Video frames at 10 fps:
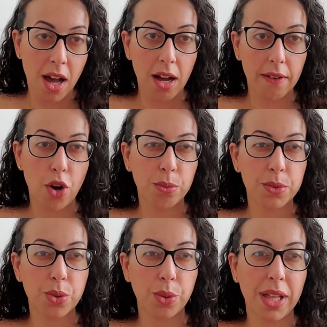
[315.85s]
of
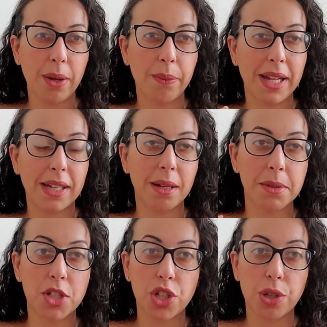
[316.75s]
homeschooling when it
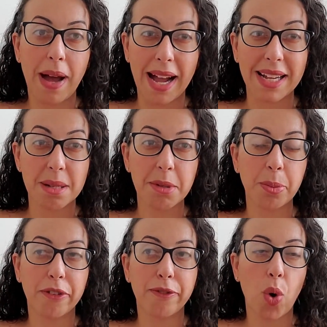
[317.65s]
comes to academic
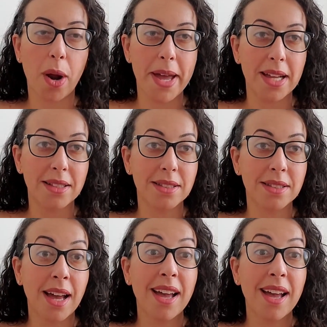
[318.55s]
performance,